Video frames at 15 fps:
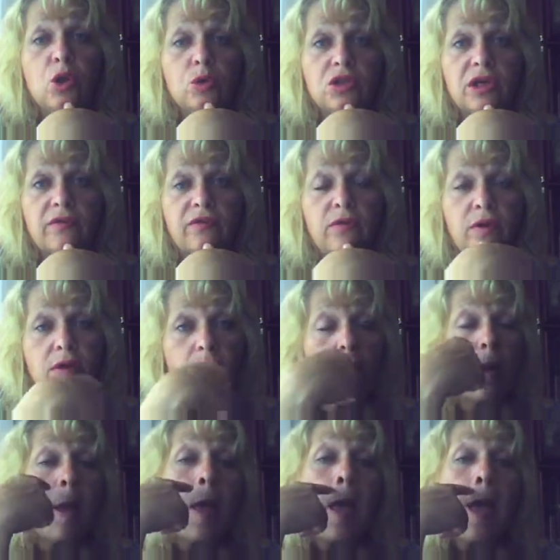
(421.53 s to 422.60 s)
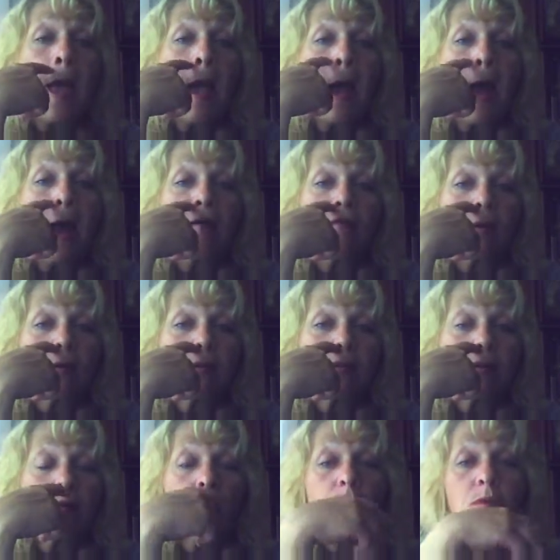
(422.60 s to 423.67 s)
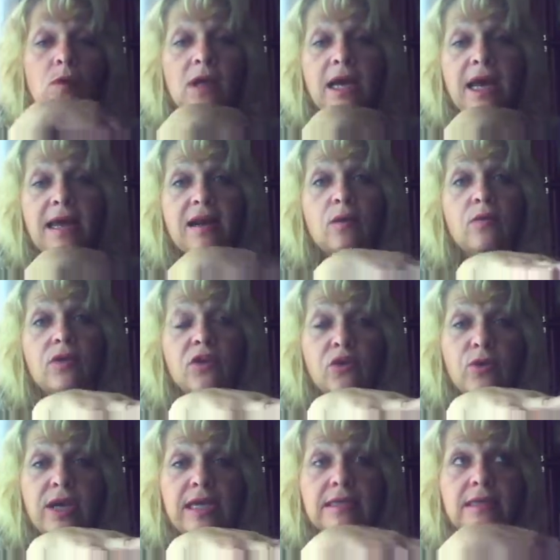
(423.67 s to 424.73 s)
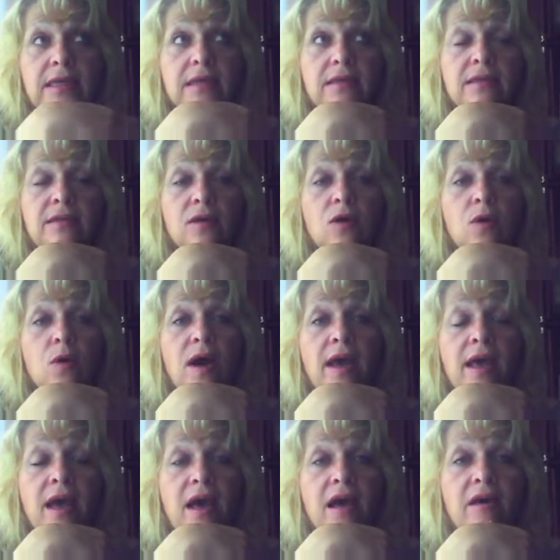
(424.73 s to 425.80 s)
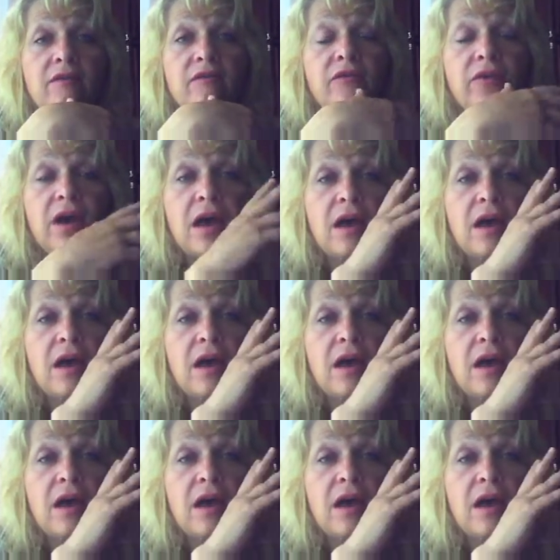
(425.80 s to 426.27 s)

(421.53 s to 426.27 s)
No junk food at all. I've also cut out the grazing. So I have